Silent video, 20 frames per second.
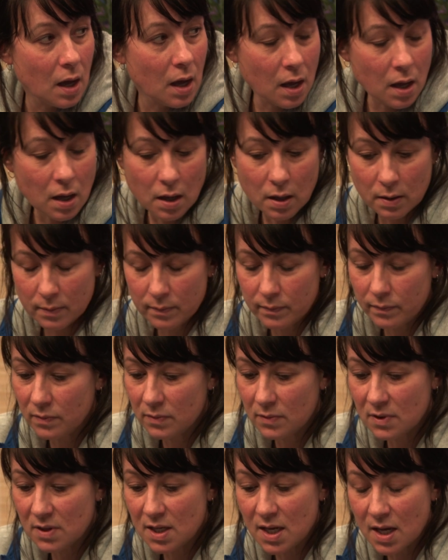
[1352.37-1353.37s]

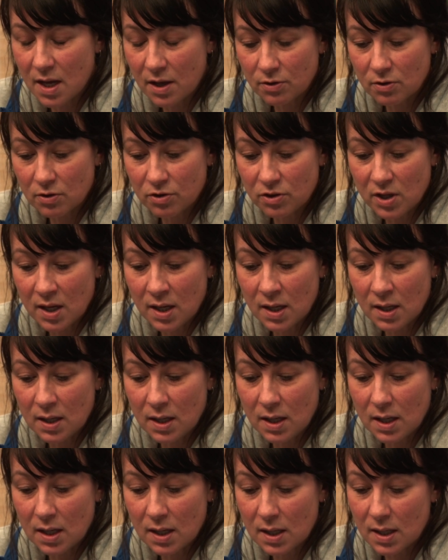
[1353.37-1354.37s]
The other
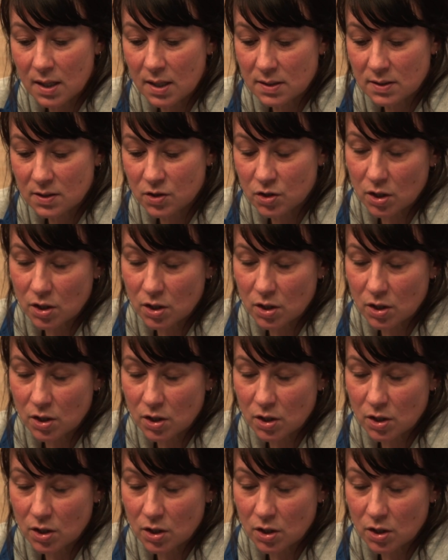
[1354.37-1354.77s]
thing is,